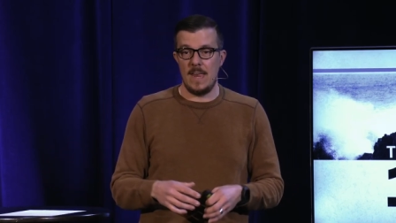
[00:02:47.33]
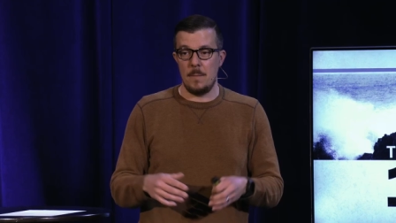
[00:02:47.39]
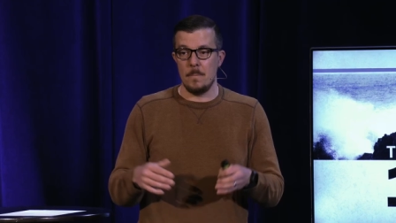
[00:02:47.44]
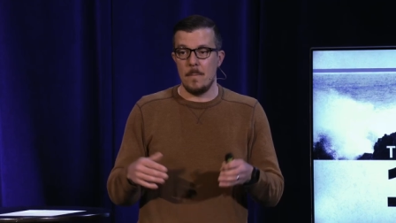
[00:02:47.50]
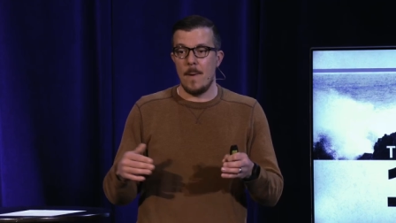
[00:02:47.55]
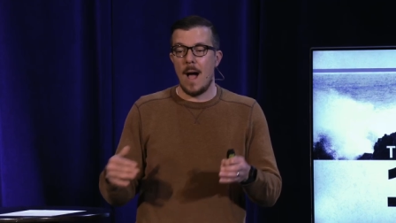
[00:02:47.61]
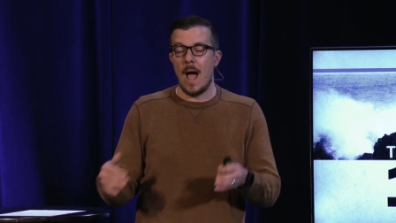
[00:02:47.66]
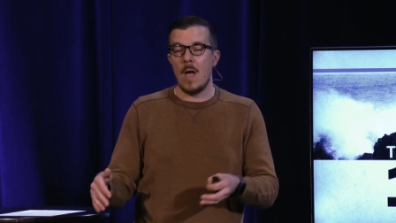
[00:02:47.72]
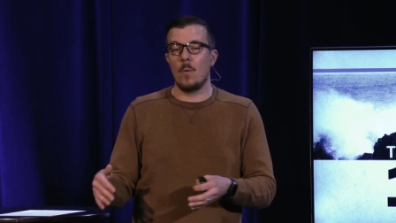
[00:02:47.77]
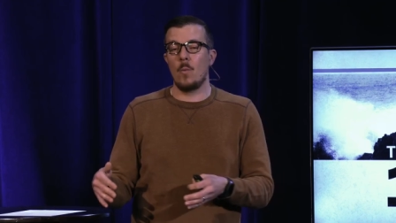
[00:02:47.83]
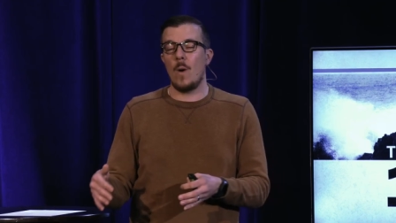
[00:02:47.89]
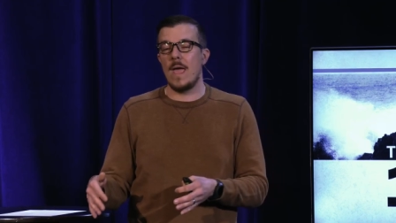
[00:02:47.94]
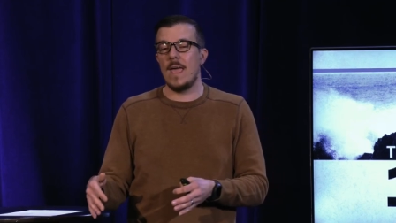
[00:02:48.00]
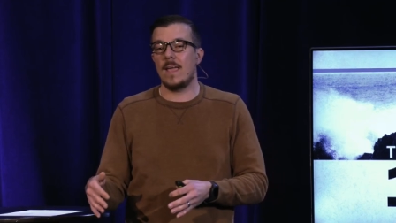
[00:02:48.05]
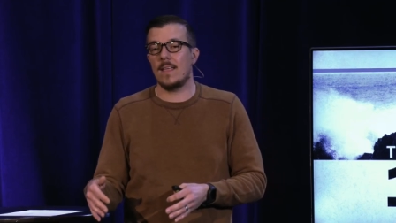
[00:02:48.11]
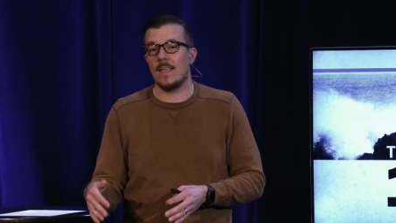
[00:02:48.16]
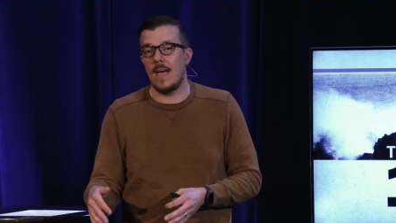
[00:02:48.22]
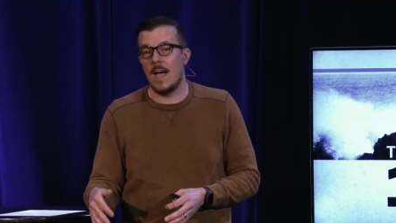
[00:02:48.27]
In my
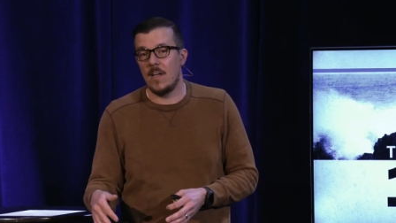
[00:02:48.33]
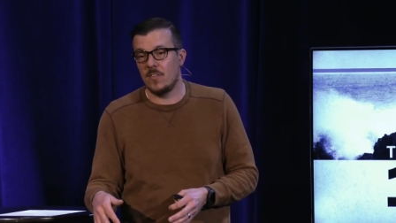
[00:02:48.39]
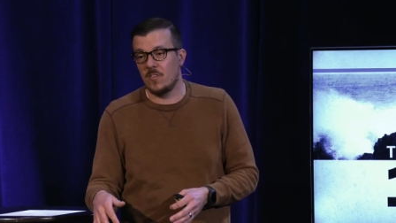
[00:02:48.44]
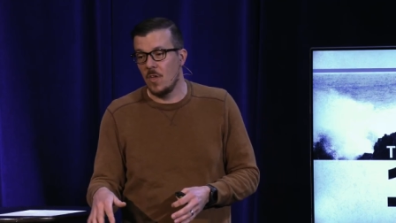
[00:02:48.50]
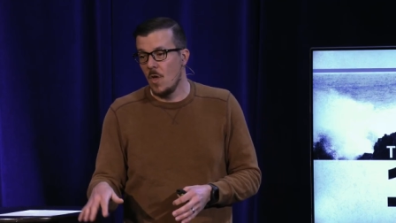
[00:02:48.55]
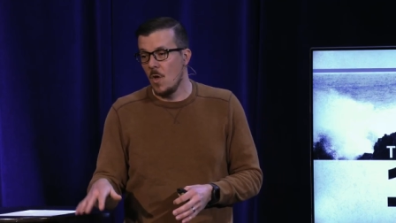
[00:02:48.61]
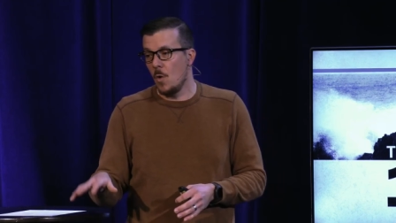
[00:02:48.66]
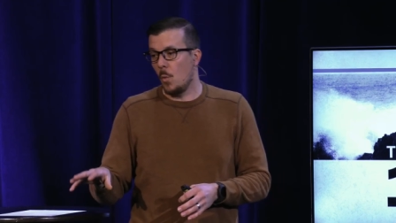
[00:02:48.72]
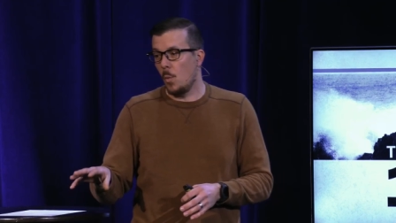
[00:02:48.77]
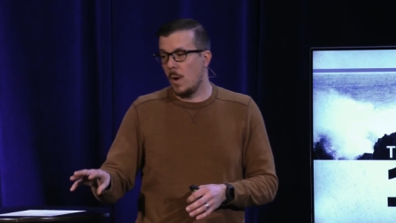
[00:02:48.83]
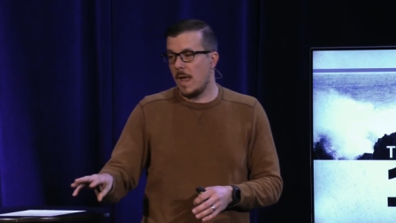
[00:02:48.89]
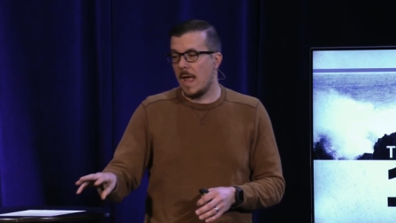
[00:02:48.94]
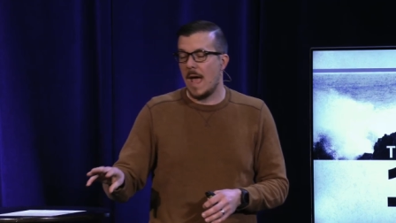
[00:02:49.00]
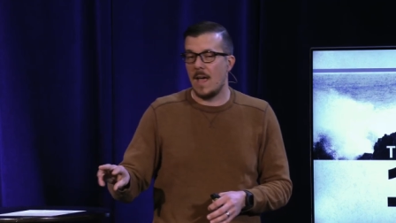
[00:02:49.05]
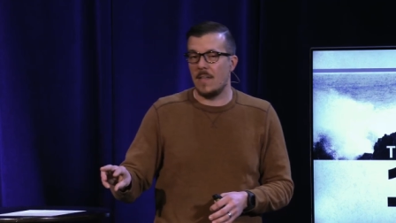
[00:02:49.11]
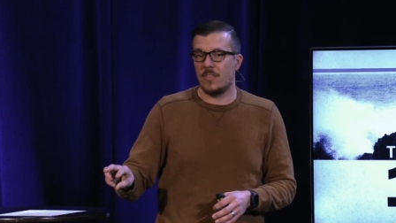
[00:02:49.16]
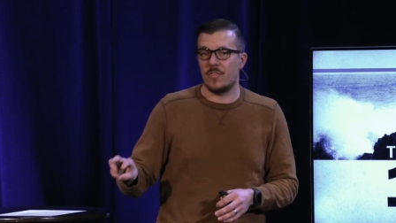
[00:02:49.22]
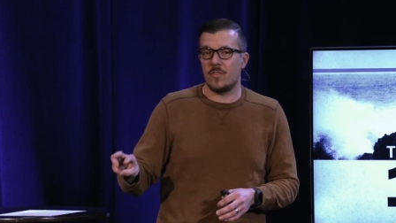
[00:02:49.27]
weight class, we
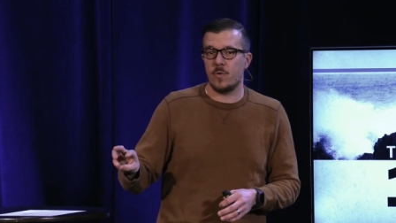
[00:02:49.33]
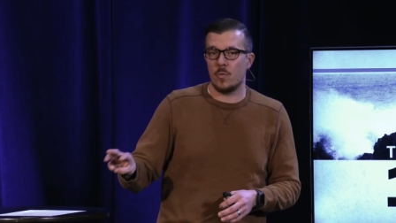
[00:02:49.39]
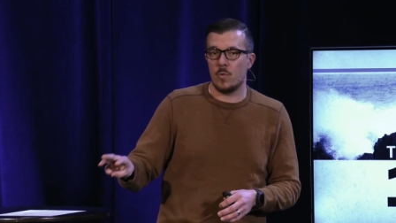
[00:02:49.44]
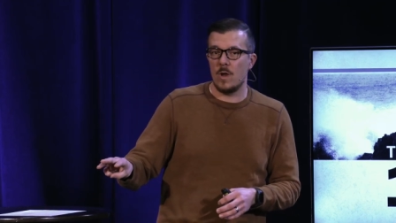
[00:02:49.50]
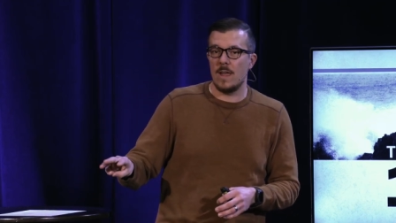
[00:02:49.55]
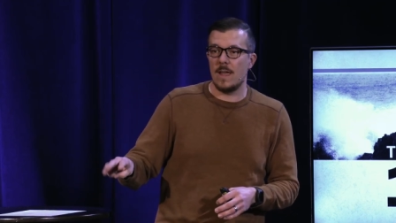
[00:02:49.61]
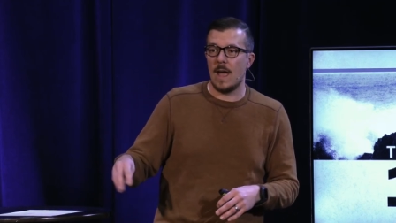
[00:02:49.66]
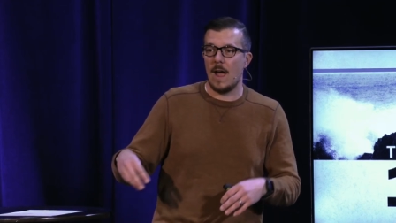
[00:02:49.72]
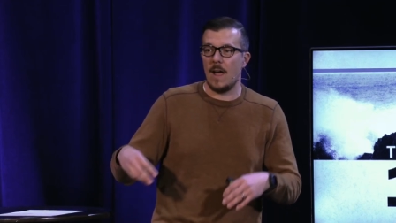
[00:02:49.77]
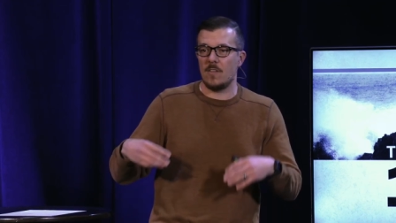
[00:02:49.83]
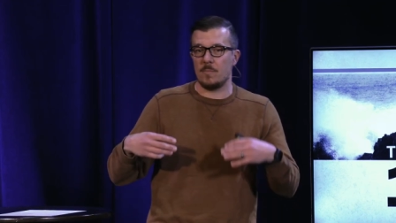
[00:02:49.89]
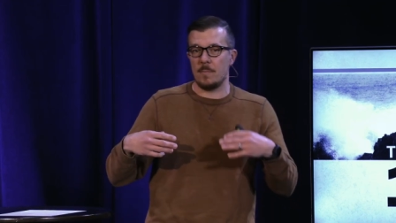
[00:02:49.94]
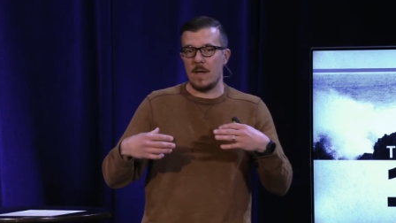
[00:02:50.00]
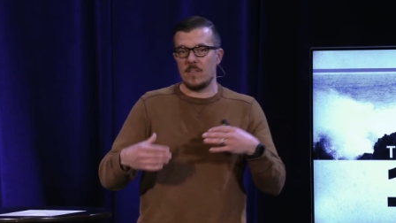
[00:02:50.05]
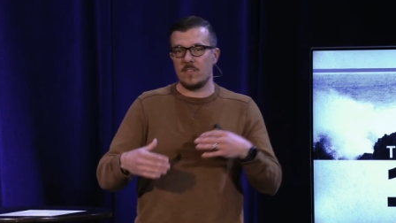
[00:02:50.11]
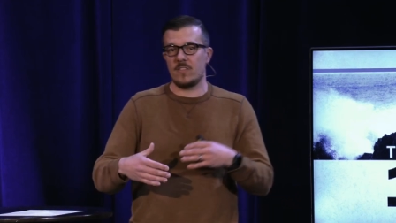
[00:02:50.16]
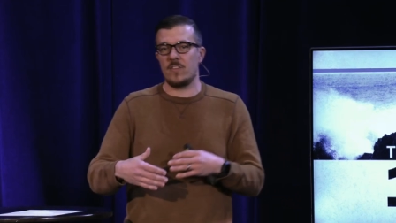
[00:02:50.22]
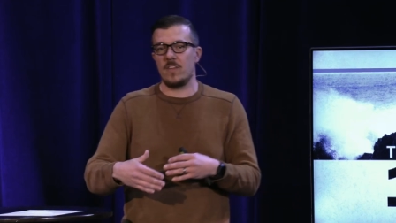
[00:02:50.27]
had three guys
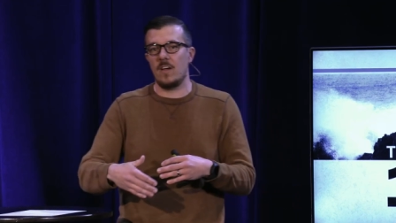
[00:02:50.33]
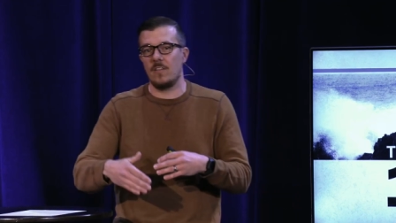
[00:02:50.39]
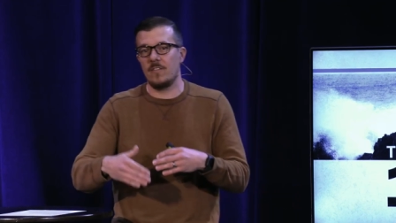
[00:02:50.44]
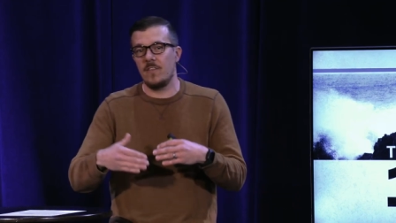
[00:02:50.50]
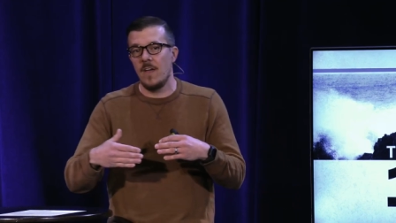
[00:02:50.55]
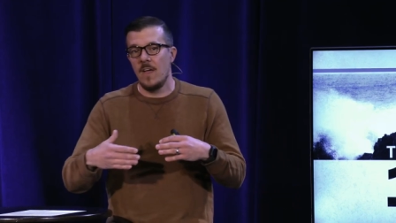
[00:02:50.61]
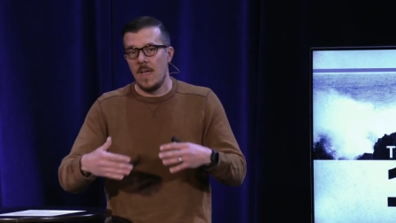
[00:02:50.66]
myself